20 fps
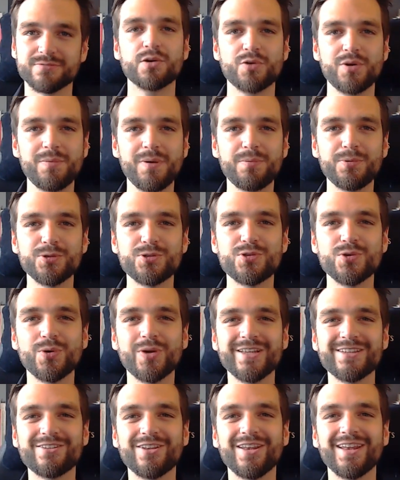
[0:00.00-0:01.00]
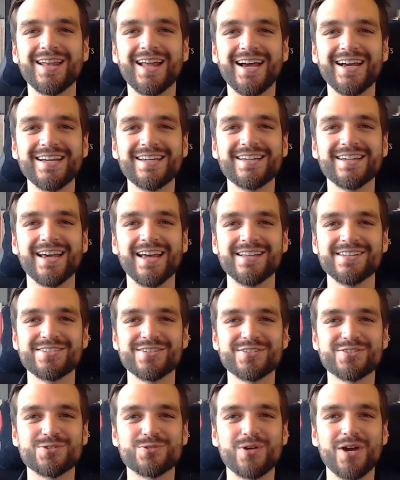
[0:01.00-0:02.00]
Remember to hit the like and
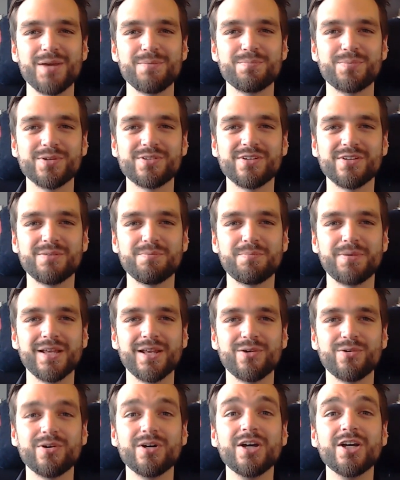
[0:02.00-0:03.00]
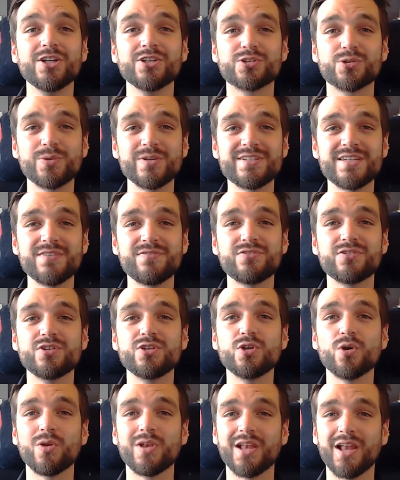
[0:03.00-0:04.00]
subscribe button below to receive
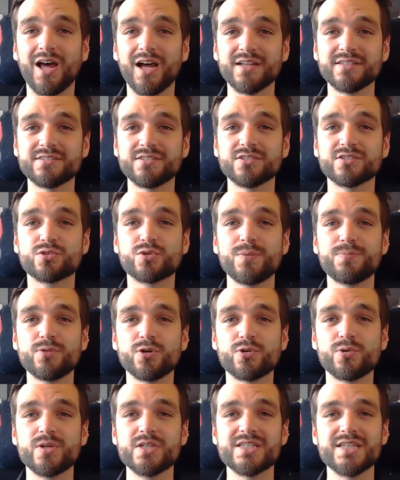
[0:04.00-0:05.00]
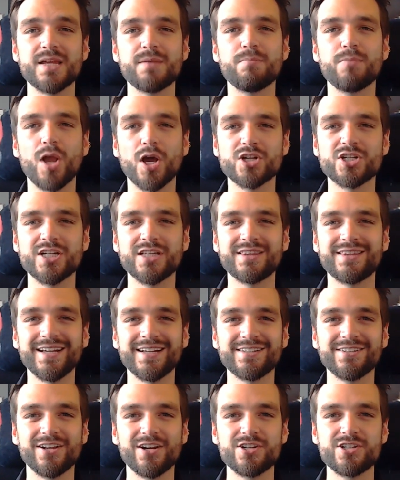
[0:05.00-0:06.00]
your latest cryptocurrency and blockchain
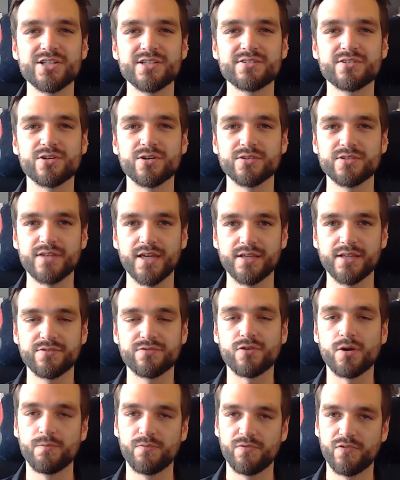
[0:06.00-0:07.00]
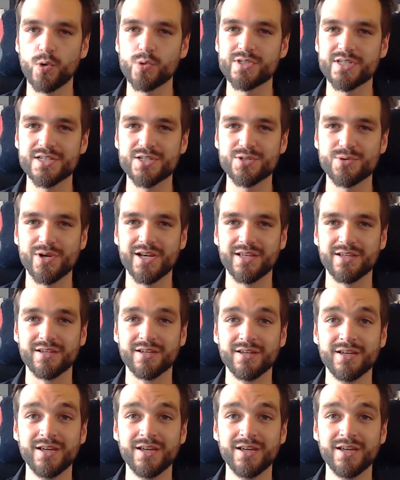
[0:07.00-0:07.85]
technologies content from 4C-Trading.